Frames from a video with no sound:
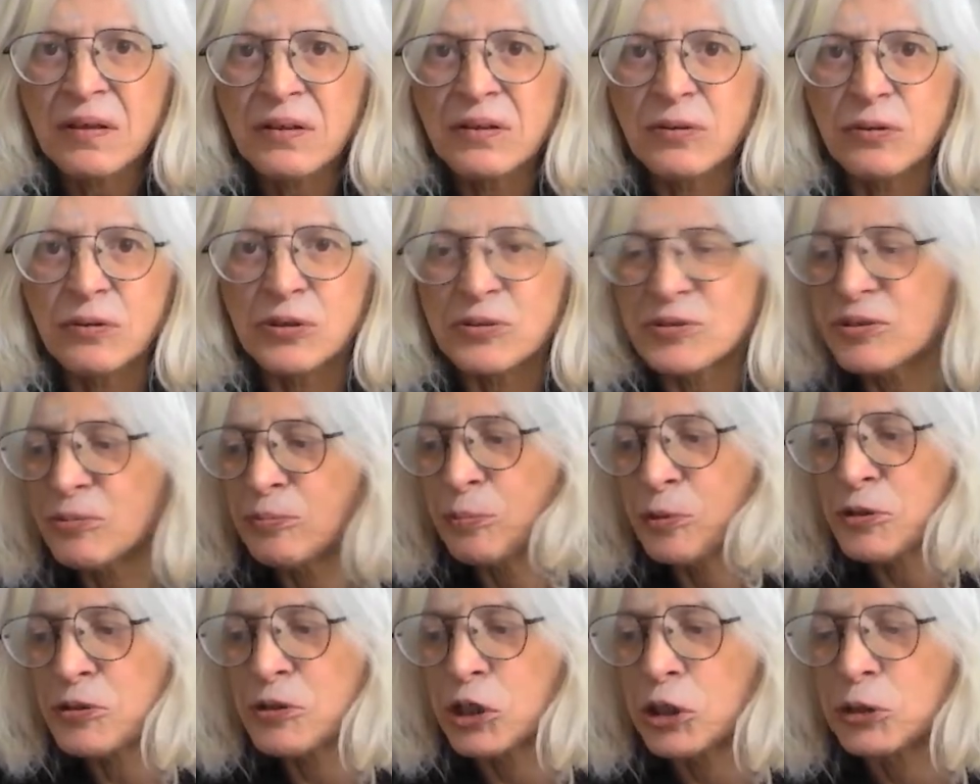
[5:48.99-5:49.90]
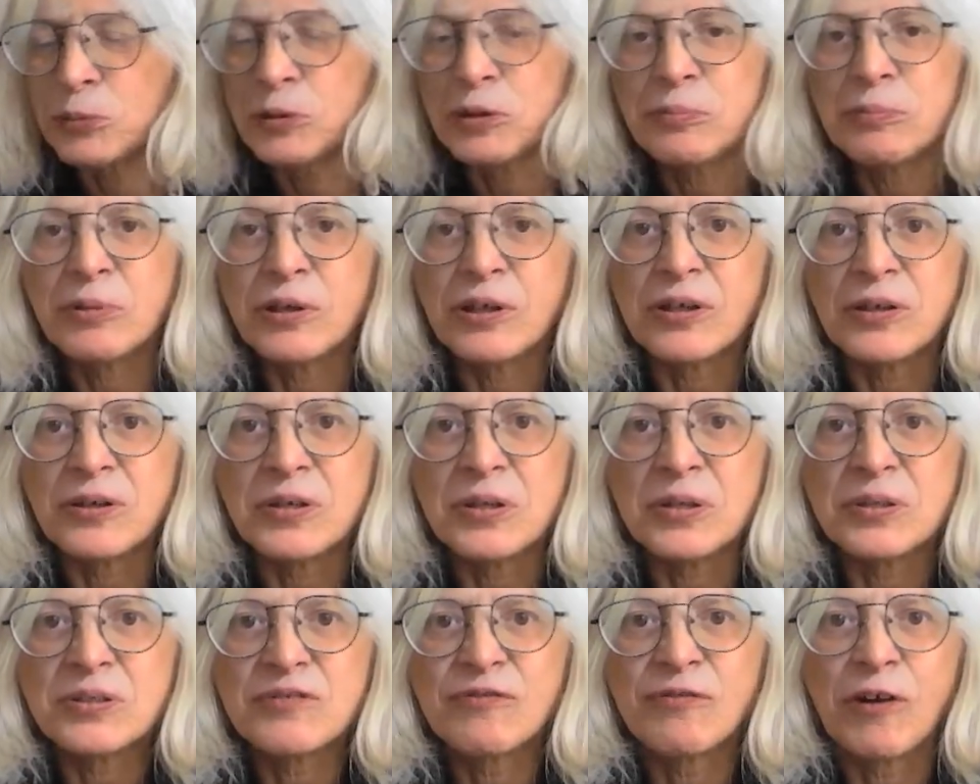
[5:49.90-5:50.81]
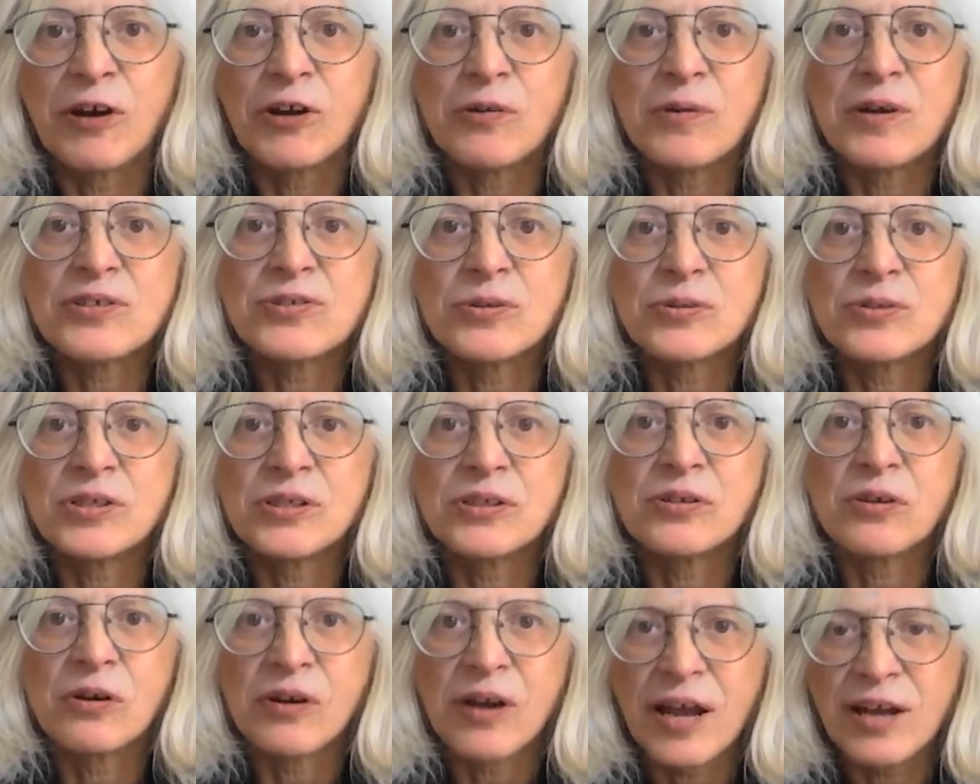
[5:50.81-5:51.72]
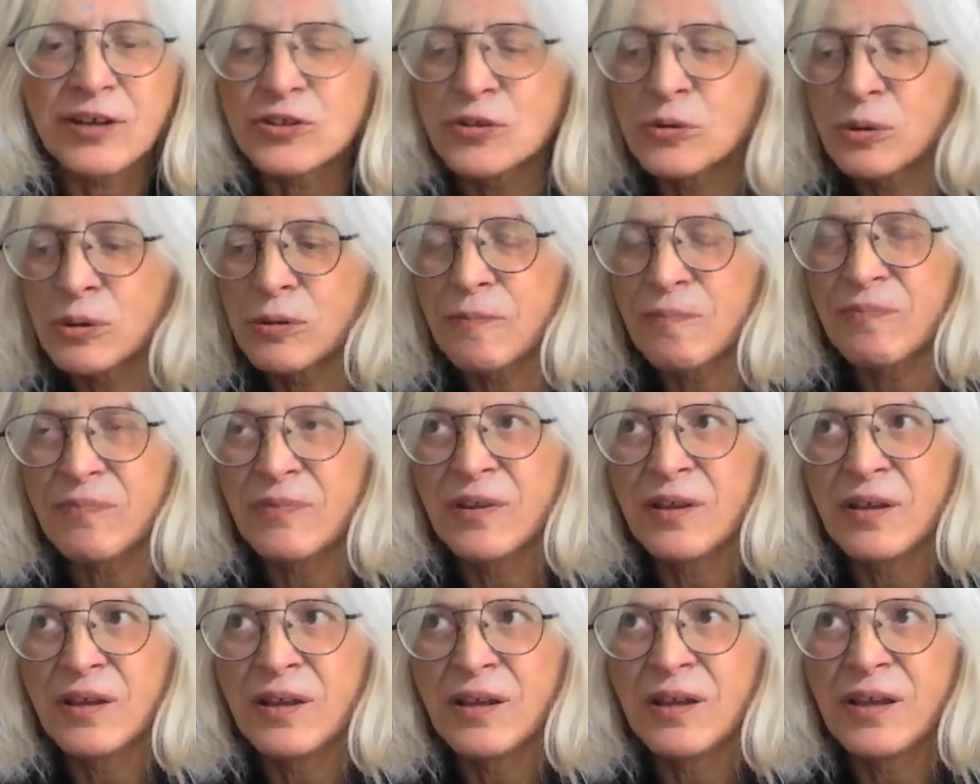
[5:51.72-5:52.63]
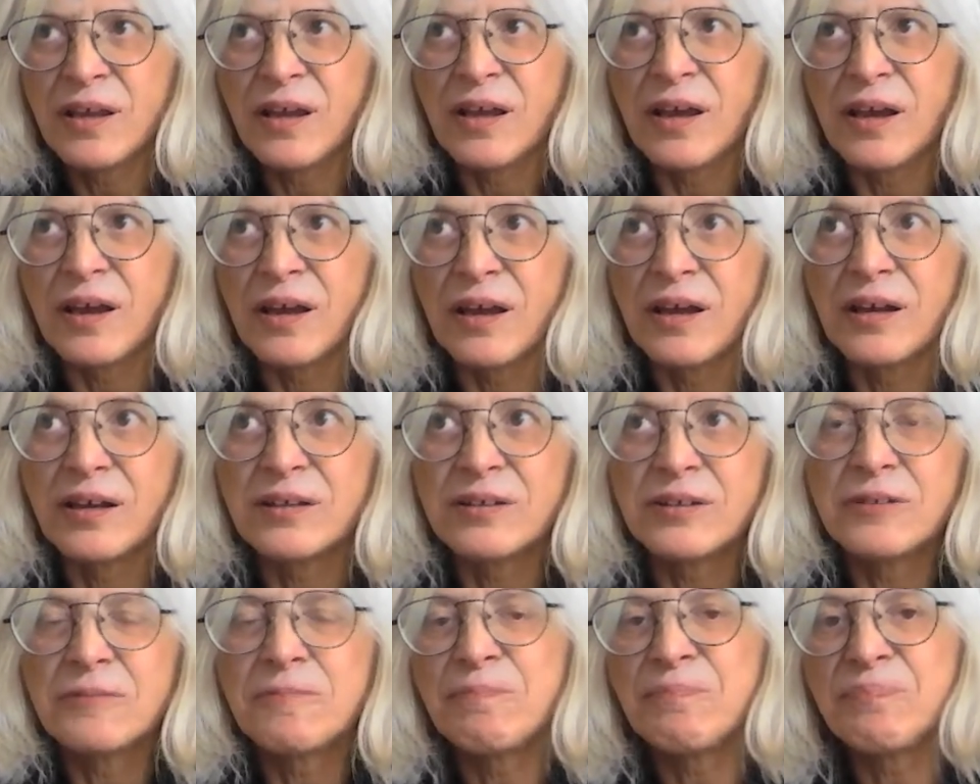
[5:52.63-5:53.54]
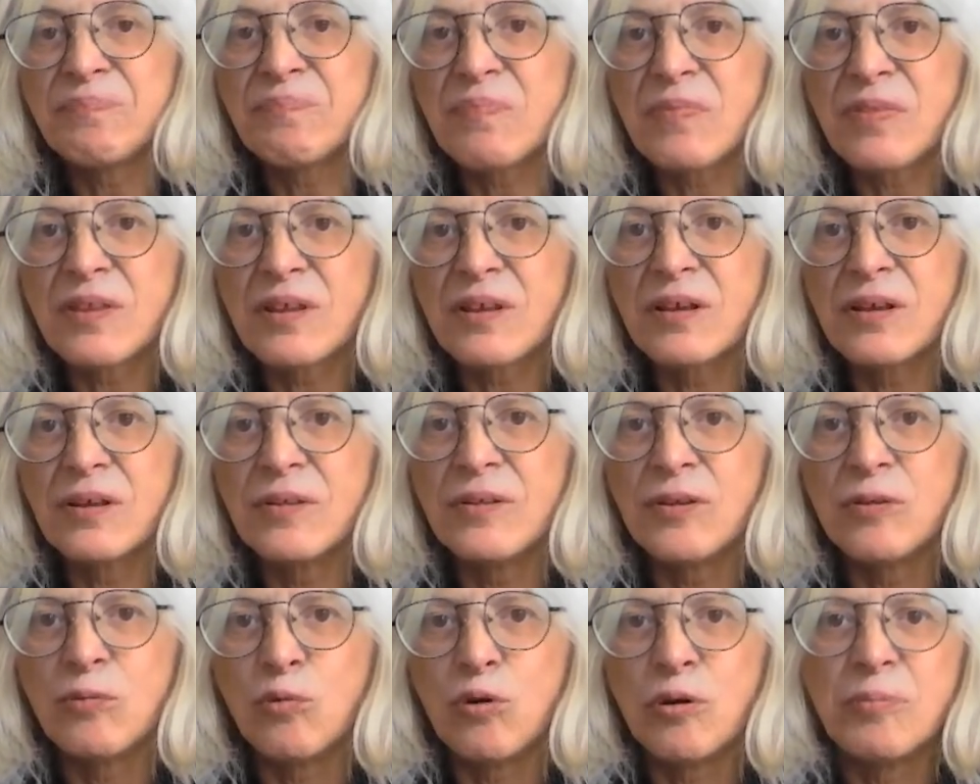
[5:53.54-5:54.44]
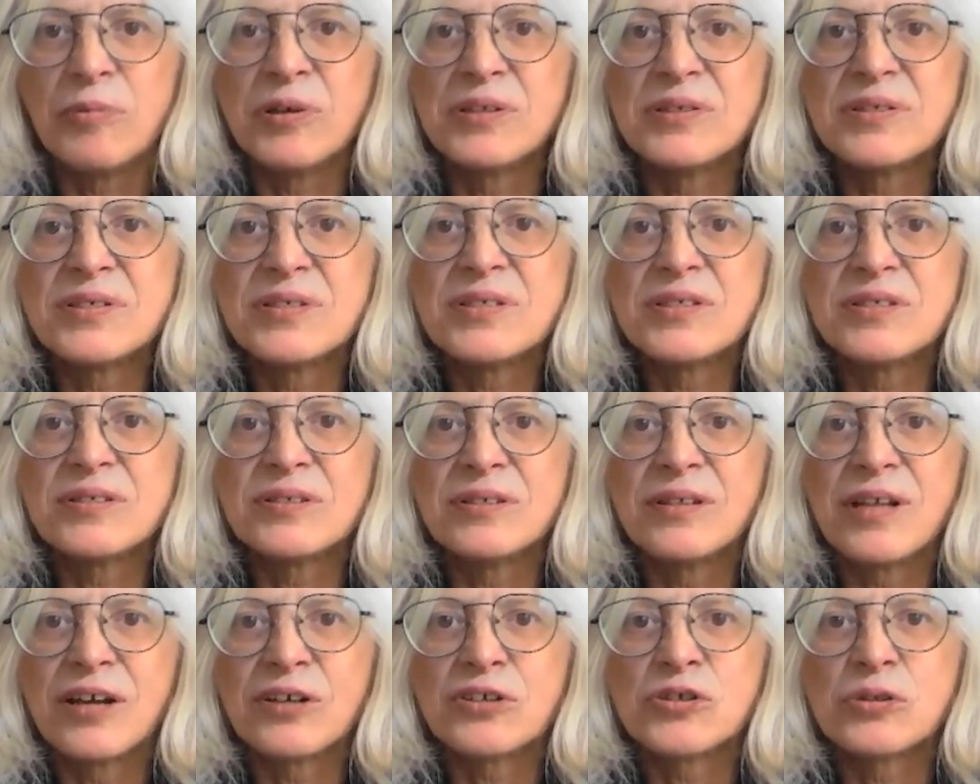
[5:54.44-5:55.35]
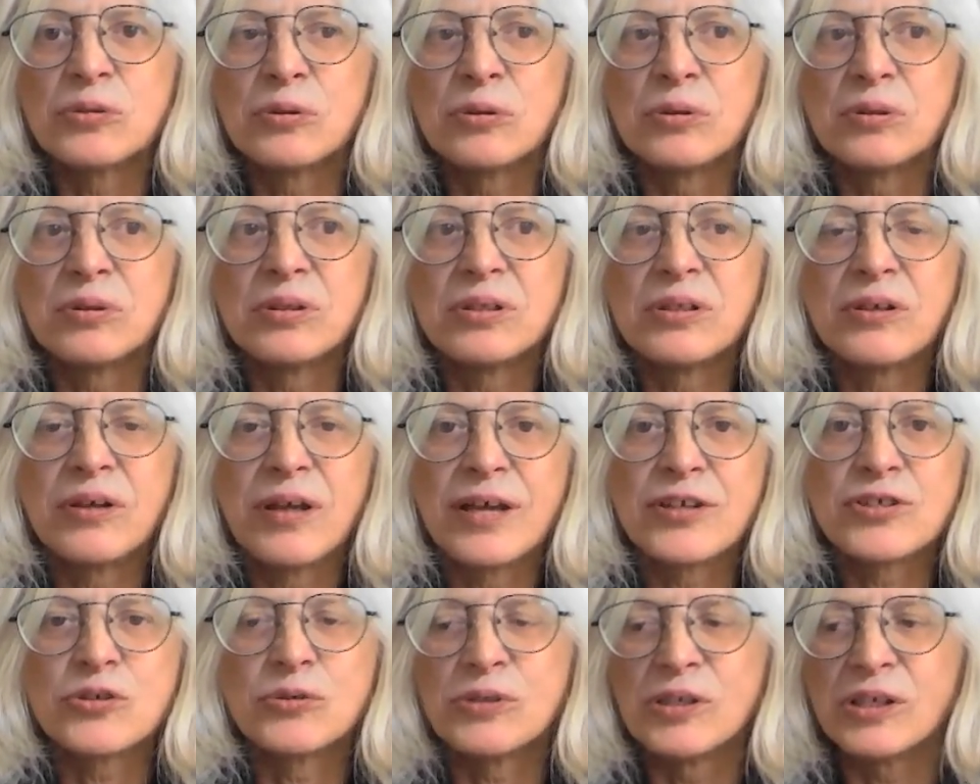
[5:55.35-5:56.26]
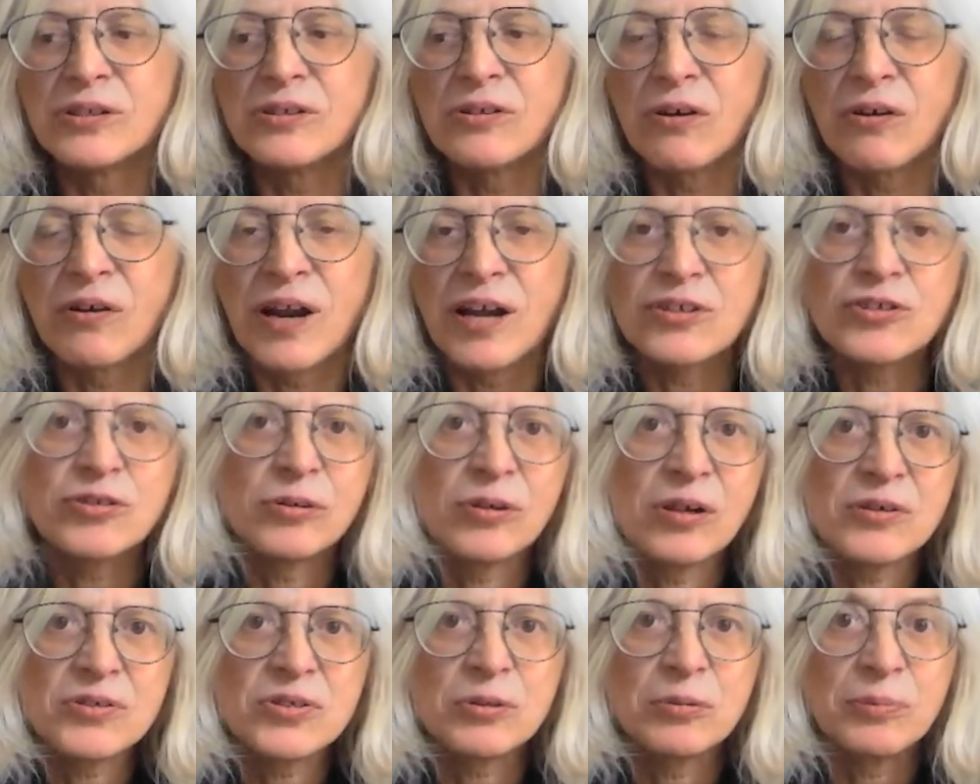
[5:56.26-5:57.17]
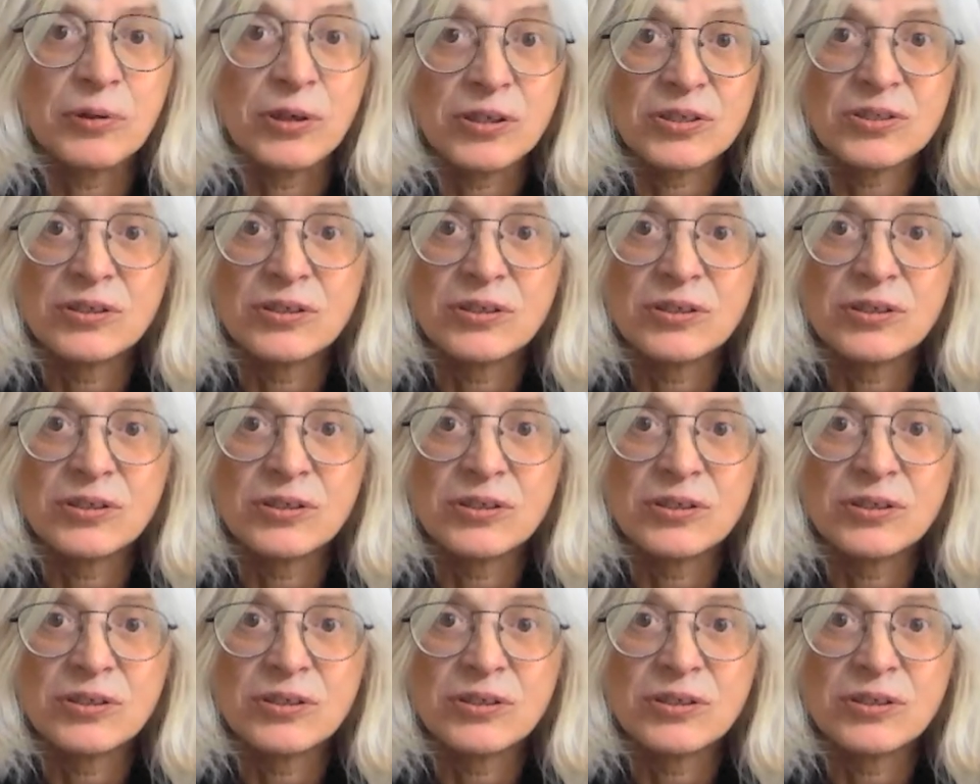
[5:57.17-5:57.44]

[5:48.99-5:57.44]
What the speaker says: or prescription, because phyto-estrogen are natural, and women's natural estrogen are natural also, because